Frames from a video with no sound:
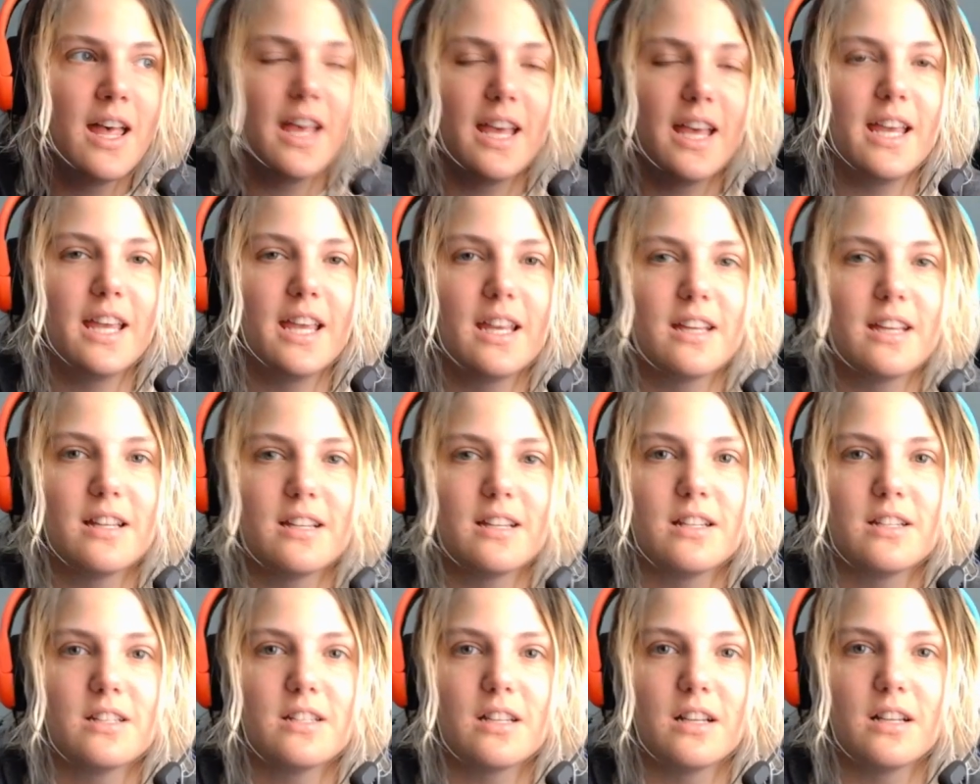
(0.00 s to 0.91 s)

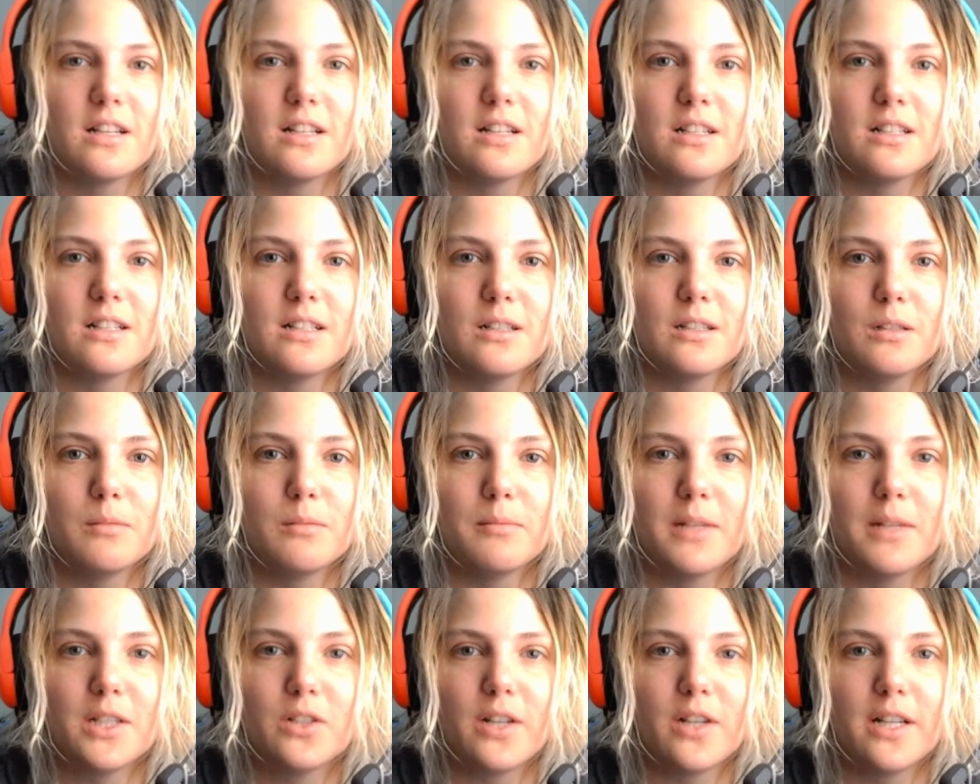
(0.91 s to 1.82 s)
and
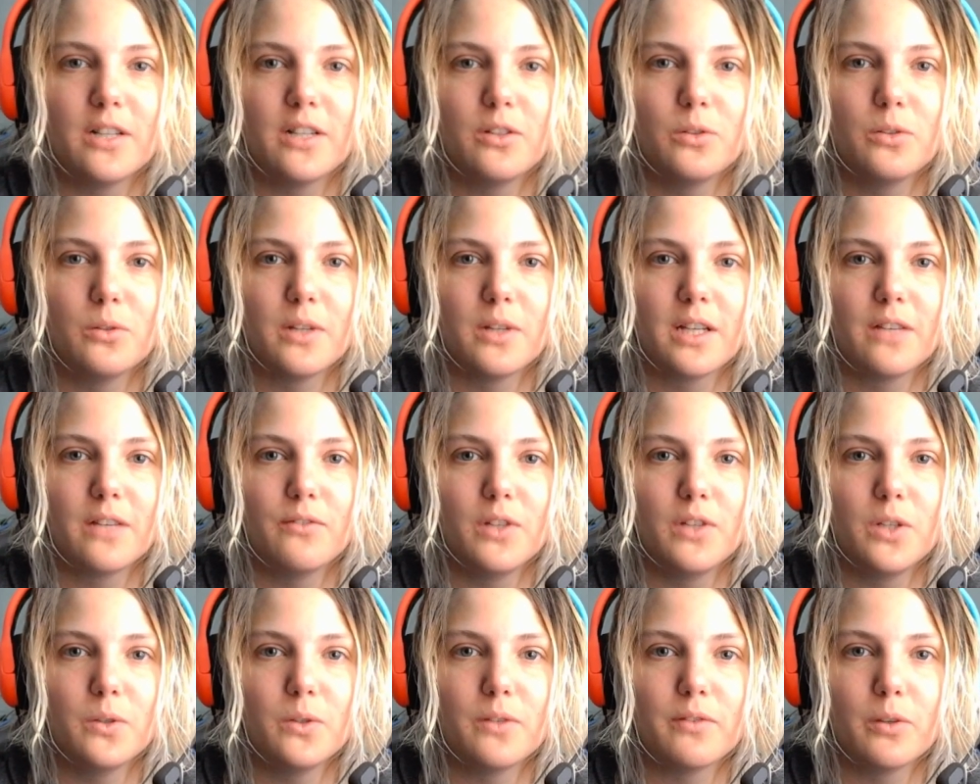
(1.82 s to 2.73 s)
I try to do like a
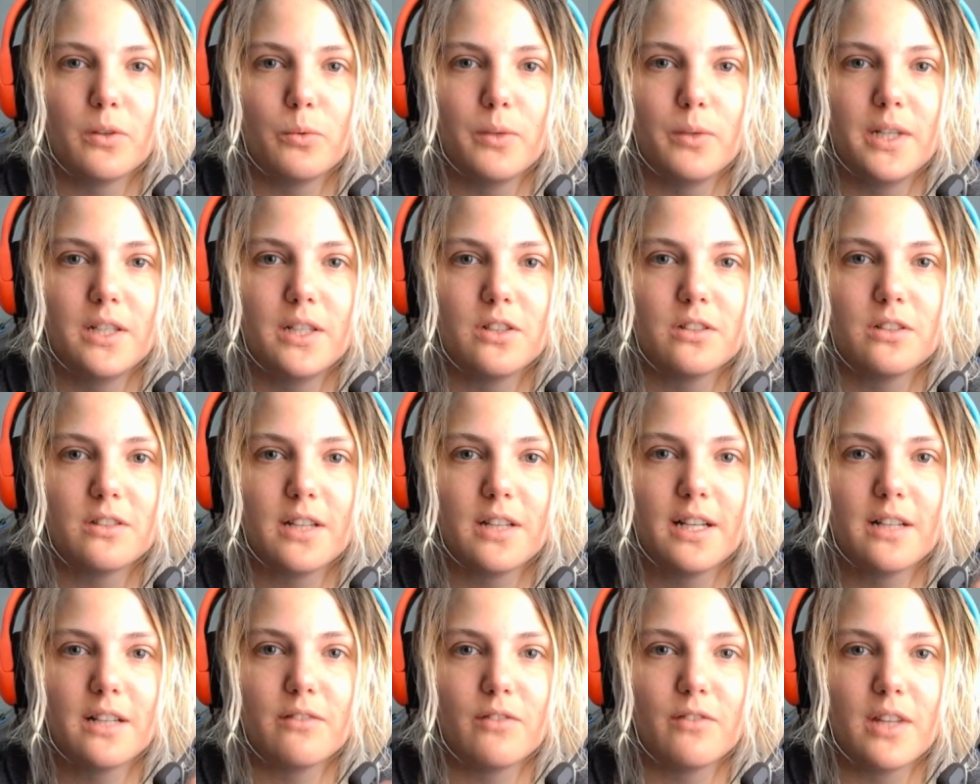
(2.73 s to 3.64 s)
video every week, just
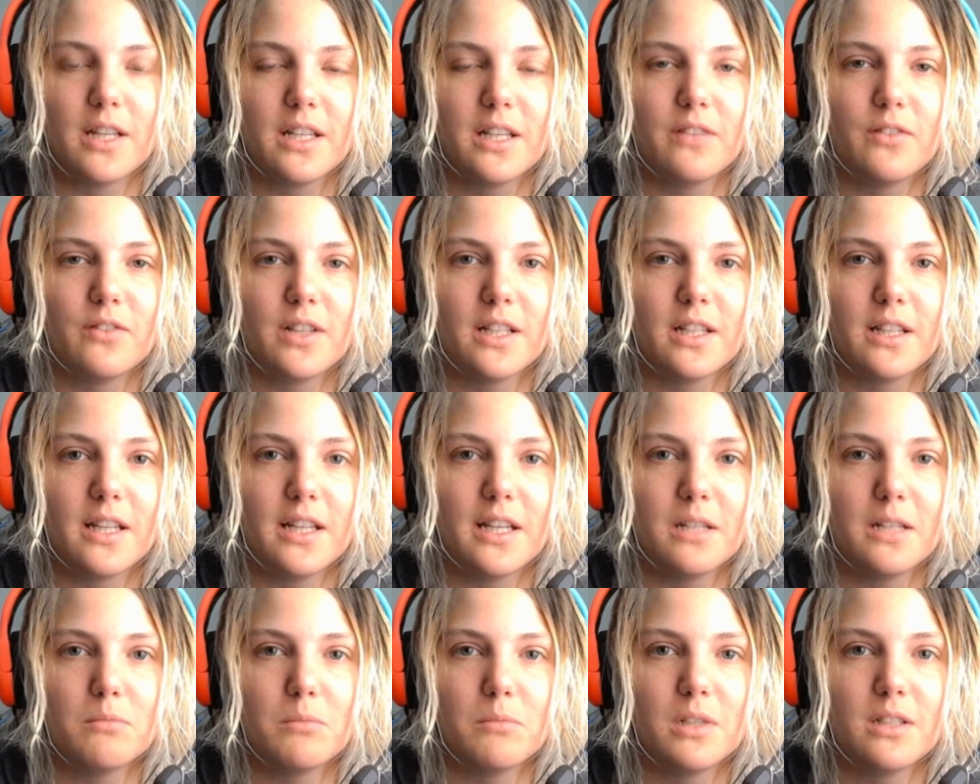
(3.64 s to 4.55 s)
kind of like giving
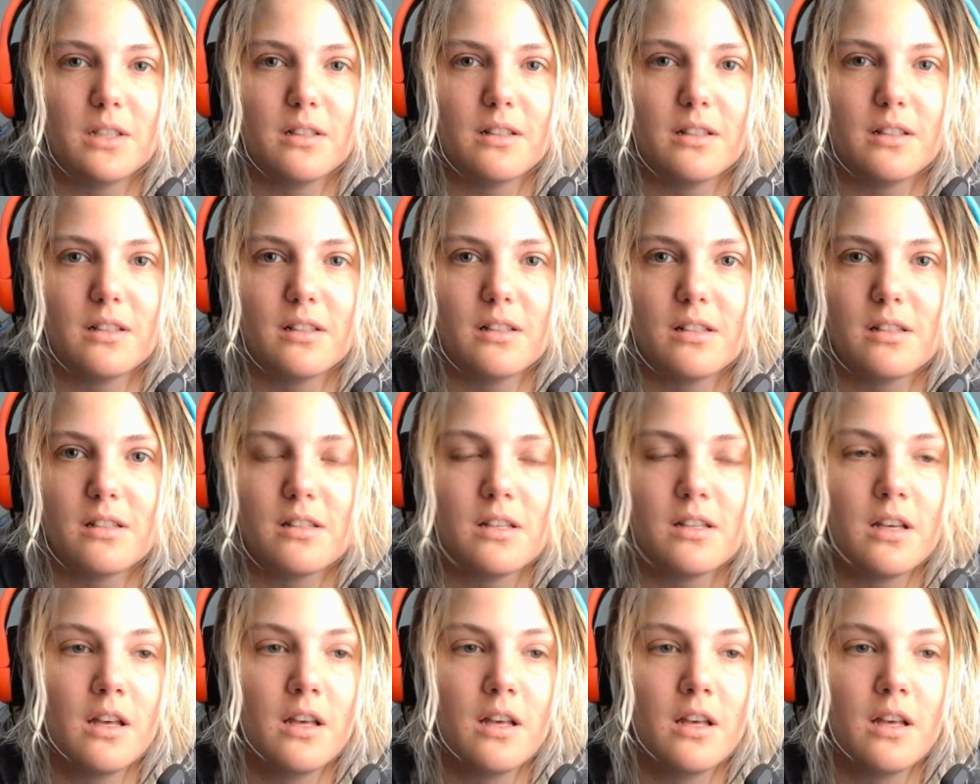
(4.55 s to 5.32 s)
enlightenment on